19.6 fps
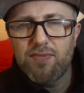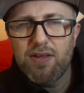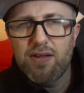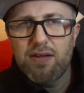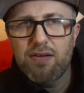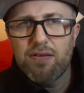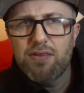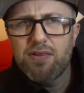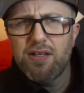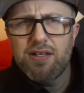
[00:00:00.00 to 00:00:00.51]

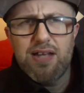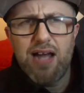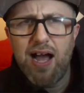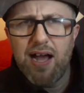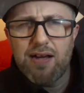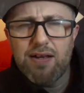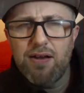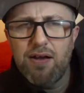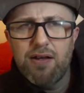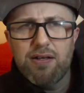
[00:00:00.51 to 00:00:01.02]
The
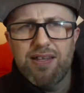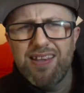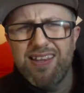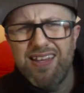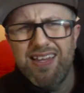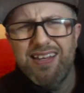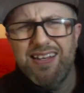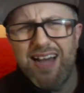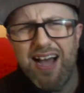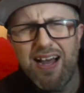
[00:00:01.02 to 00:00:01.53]
Dark Knight
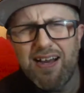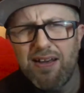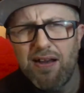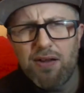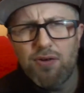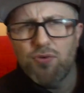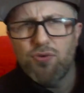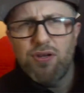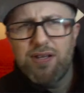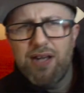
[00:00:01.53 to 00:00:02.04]

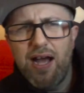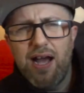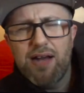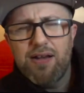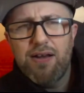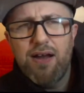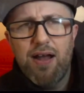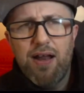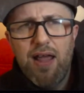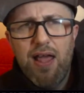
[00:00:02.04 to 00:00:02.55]
or A Dark
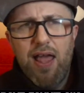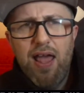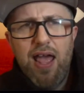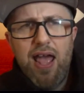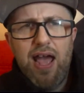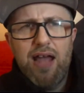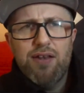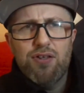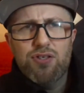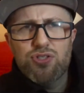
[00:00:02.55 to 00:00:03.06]
Knight,
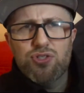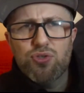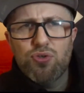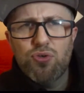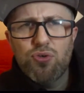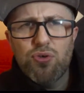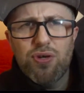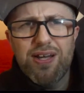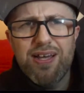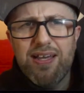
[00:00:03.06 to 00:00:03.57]
and you
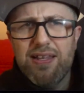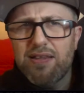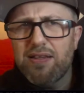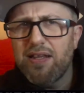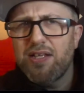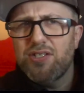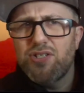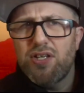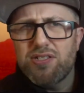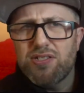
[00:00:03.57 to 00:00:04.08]
saw Heath
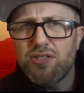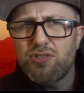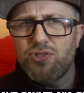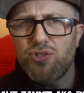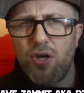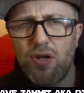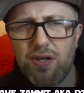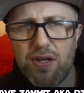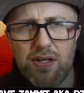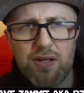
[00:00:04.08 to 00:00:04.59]
Ledger as the
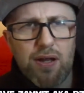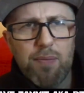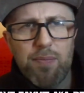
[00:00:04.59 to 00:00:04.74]
Joker.